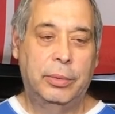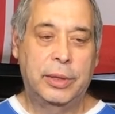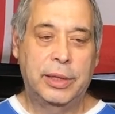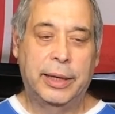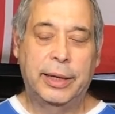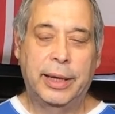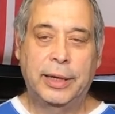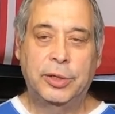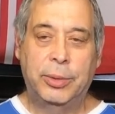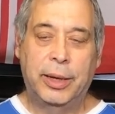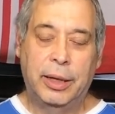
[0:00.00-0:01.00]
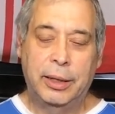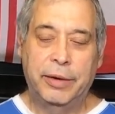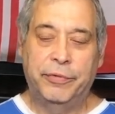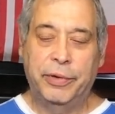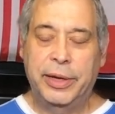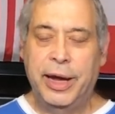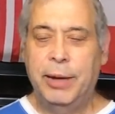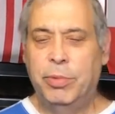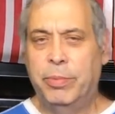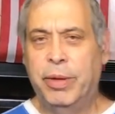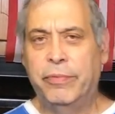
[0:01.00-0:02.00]
sitting next to me in a different
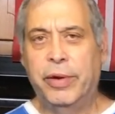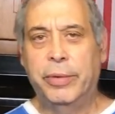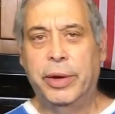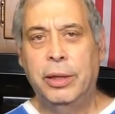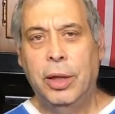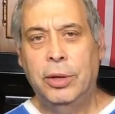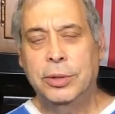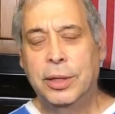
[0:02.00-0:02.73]
table, but very close.